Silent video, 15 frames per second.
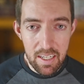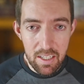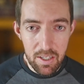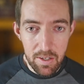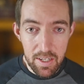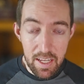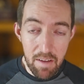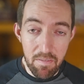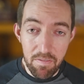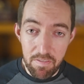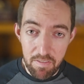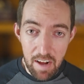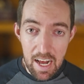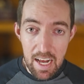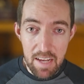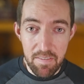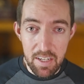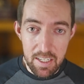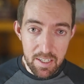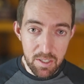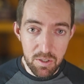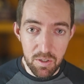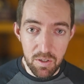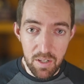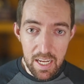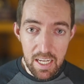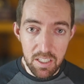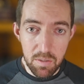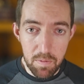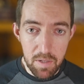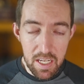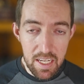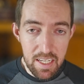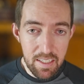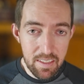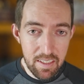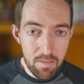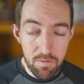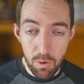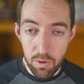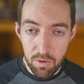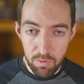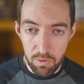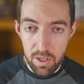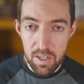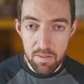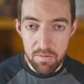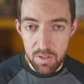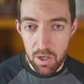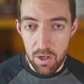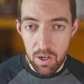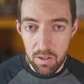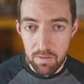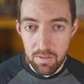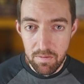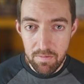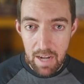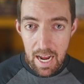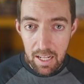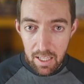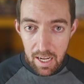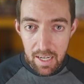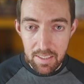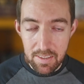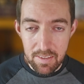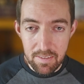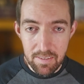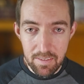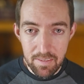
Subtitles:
you can get 5 additional HP for 3 of your allies.